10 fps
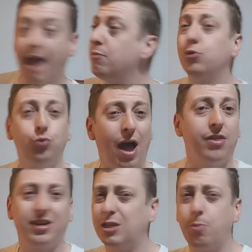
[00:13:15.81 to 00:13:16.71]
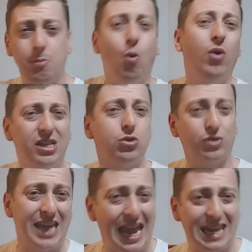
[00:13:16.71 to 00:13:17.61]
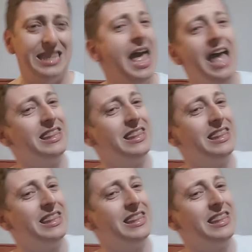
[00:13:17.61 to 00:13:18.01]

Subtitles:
I would rather, because it'd be more entertaining